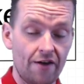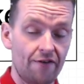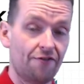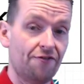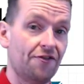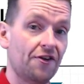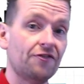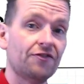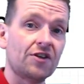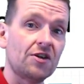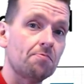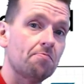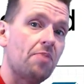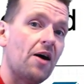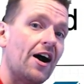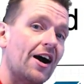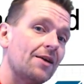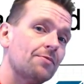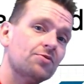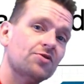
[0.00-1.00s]
50
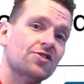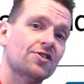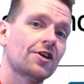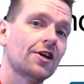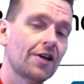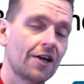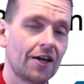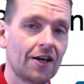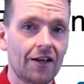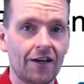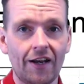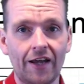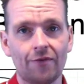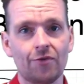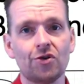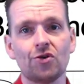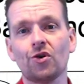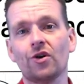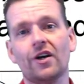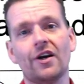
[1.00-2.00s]
pipes like
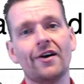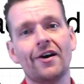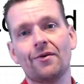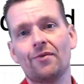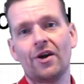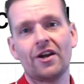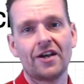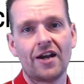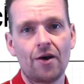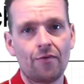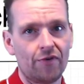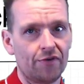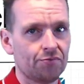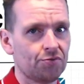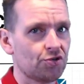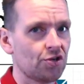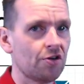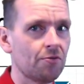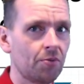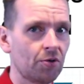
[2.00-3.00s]
we're doing right now with
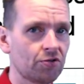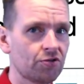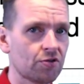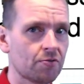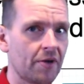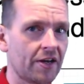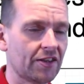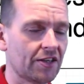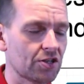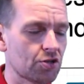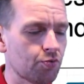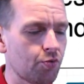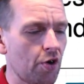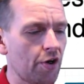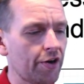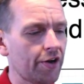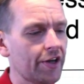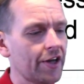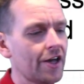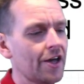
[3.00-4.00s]
observables to make this
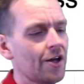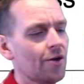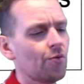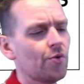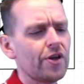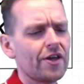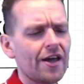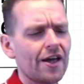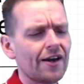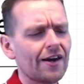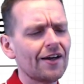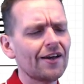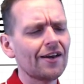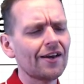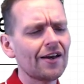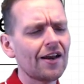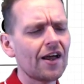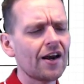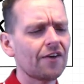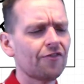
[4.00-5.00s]
work. We get a
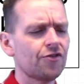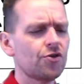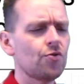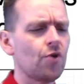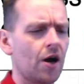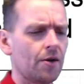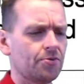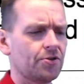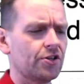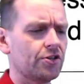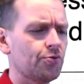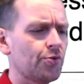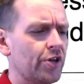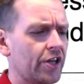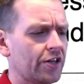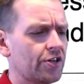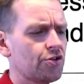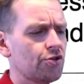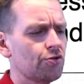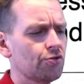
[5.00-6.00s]
lot of new options. We
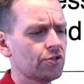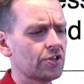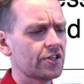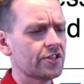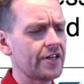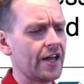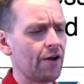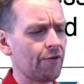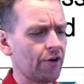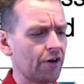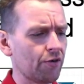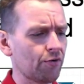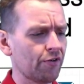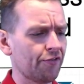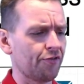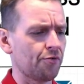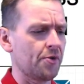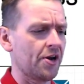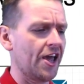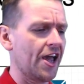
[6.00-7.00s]
can use this now not only
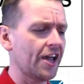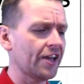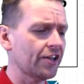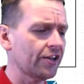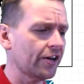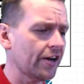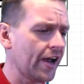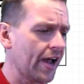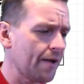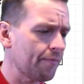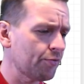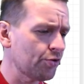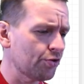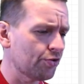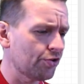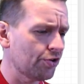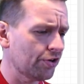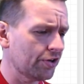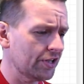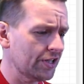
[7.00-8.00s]
from an Angular app, you
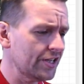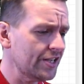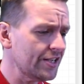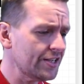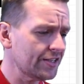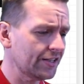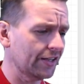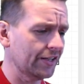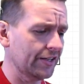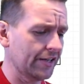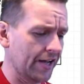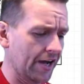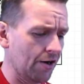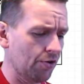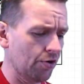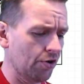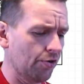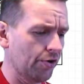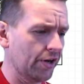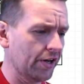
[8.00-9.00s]
could easily now
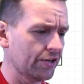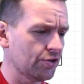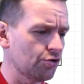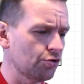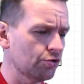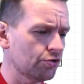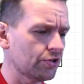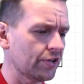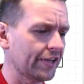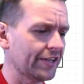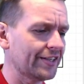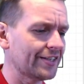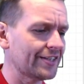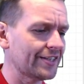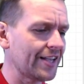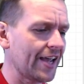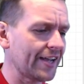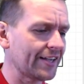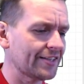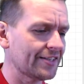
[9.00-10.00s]
go in and use the
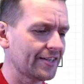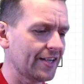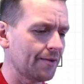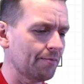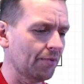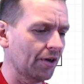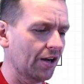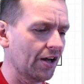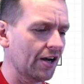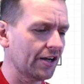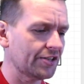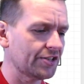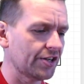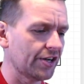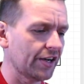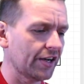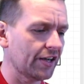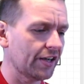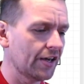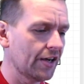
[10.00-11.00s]
exact same
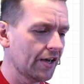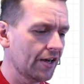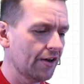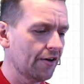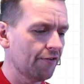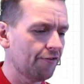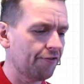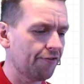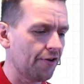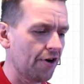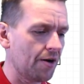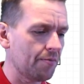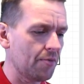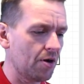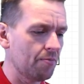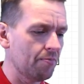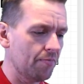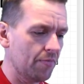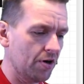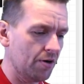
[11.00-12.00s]
logic
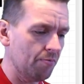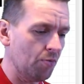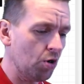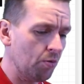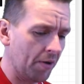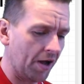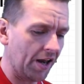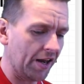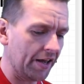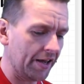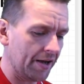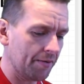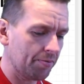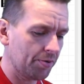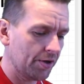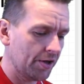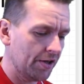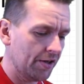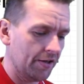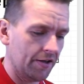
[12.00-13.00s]
from a mobile app.
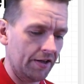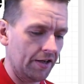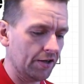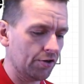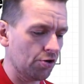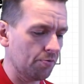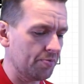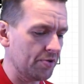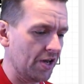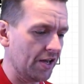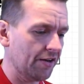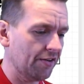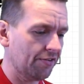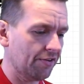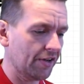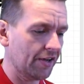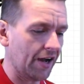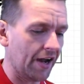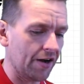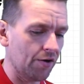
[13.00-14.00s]
It could be
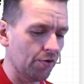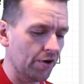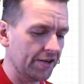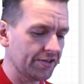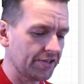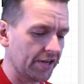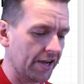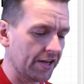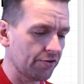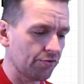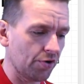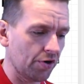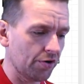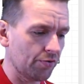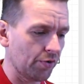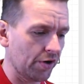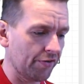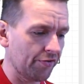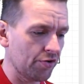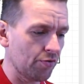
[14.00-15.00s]
anything, iOS, Android,
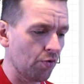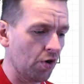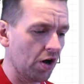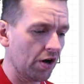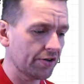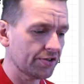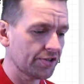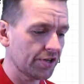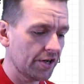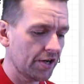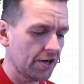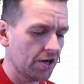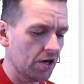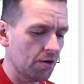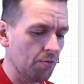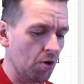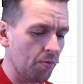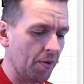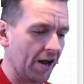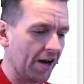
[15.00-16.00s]
whatever you want. A
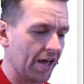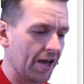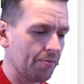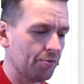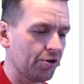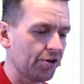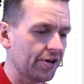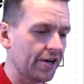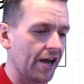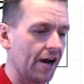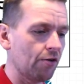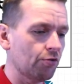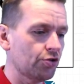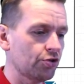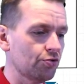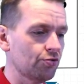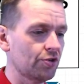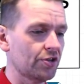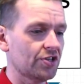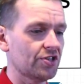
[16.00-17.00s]
mobile app could now
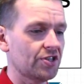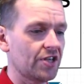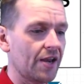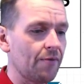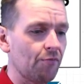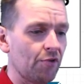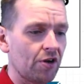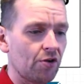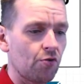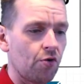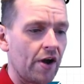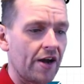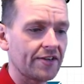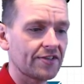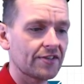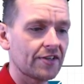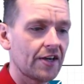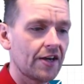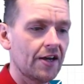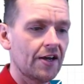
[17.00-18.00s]
do the same
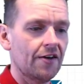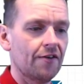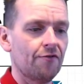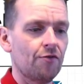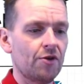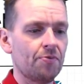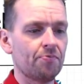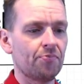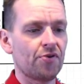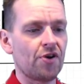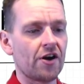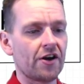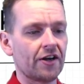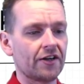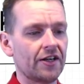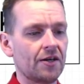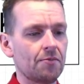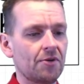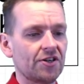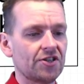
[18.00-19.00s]
request with
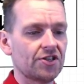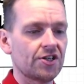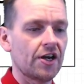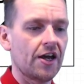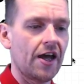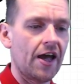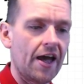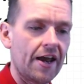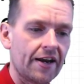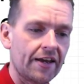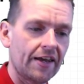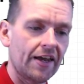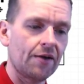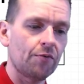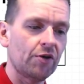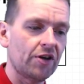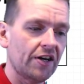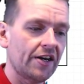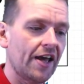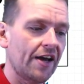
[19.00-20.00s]
product image. And again,
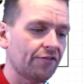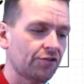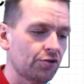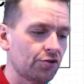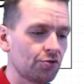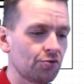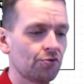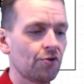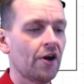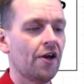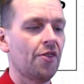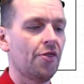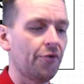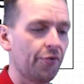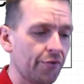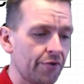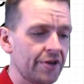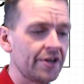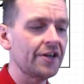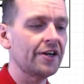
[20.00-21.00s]
we didn't have to do
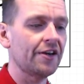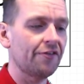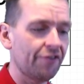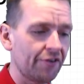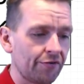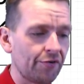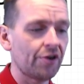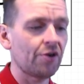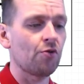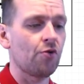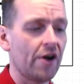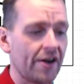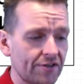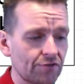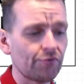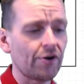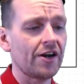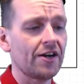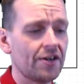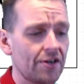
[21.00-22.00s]
three different
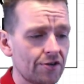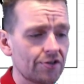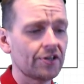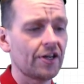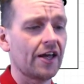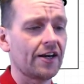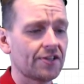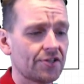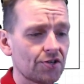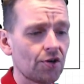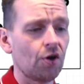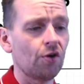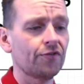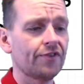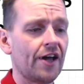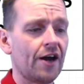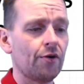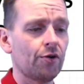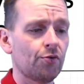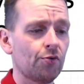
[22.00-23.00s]
requests right here to get it solved.
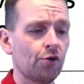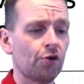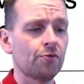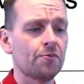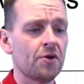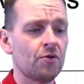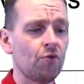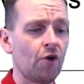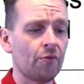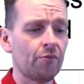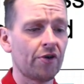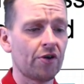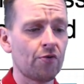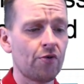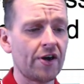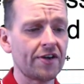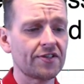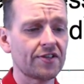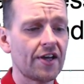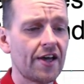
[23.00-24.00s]
Now it will only be one
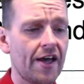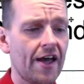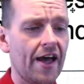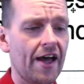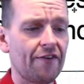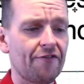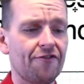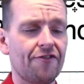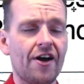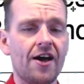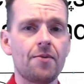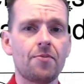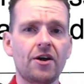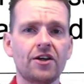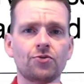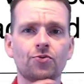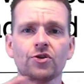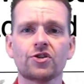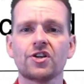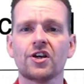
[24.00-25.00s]
request and
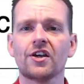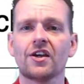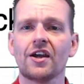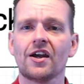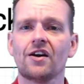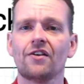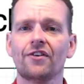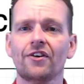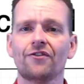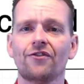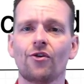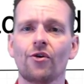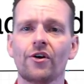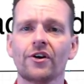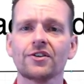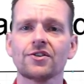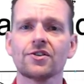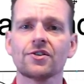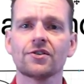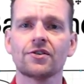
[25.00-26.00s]
Firebase would take care of it for
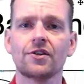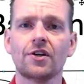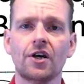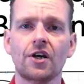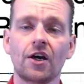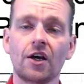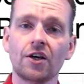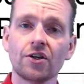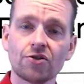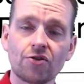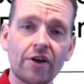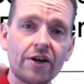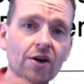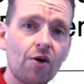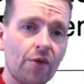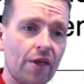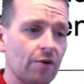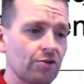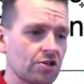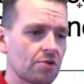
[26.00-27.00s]
us. So I
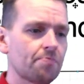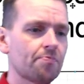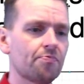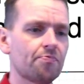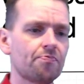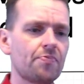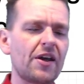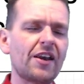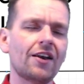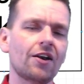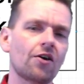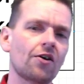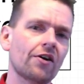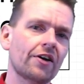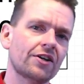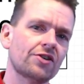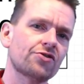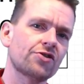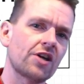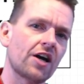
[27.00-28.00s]
know that was a bit long
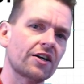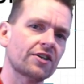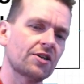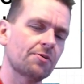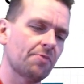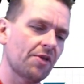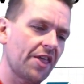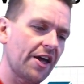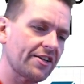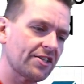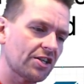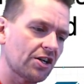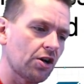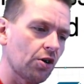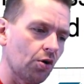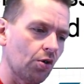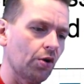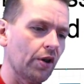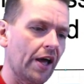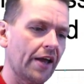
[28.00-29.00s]
introduction, but that's the
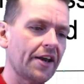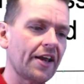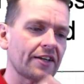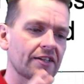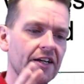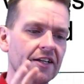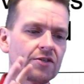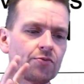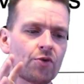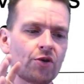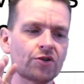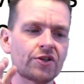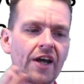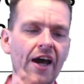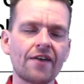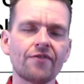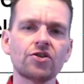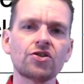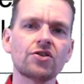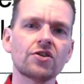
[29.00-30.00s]
goal. And next lesson, we'll
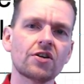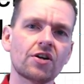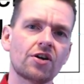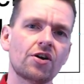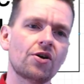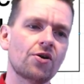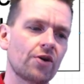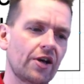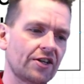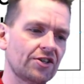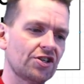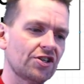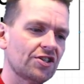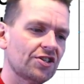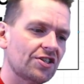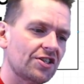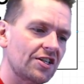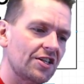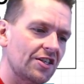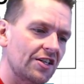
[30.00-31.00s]
dive into the code and just
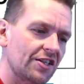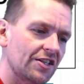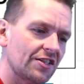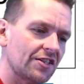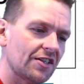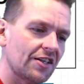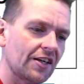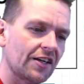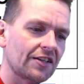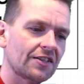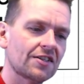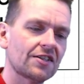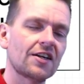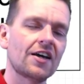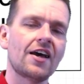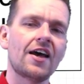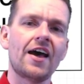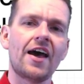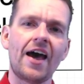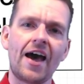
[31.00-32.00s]
see these things
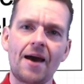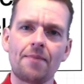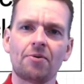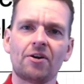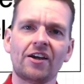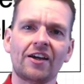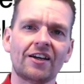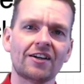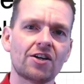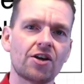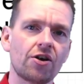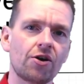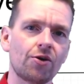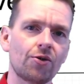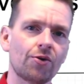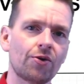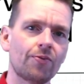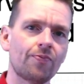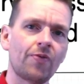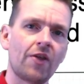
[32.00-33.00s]
happening in
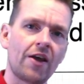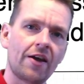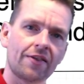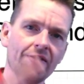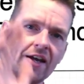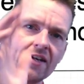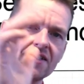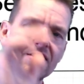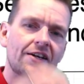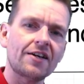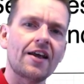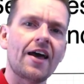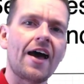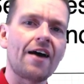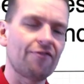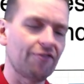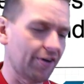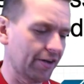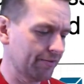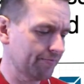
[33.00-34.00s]
code. That's it.
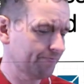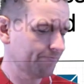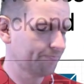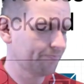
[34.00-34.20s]
Have fun.